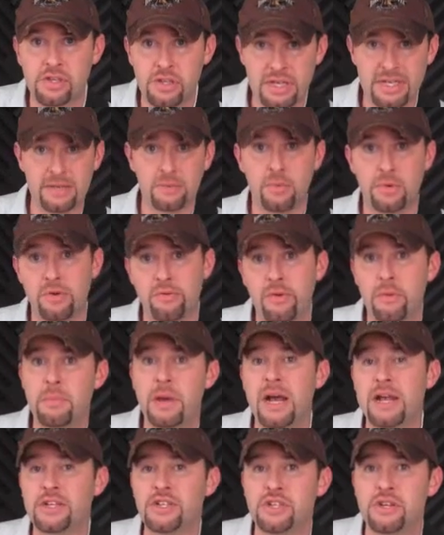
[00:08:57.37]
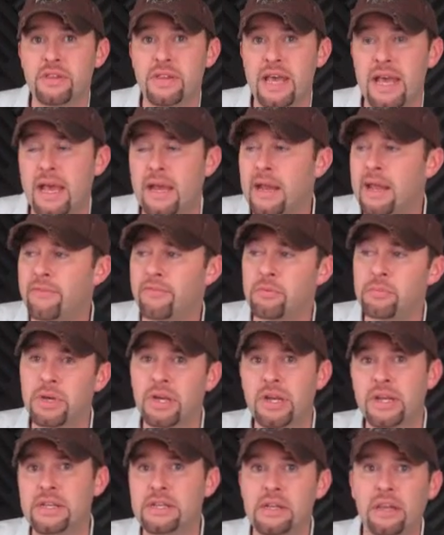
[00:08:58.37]
So I did want to remind you of that.
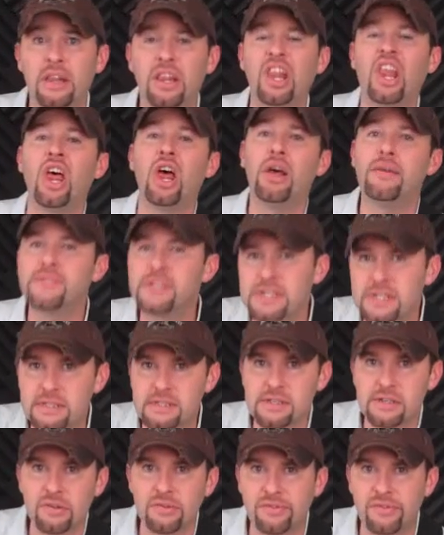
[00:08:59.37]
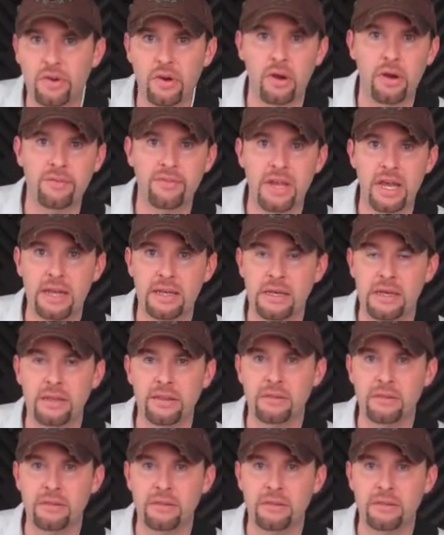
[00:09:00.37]
Everybody loves it so far. I've gotten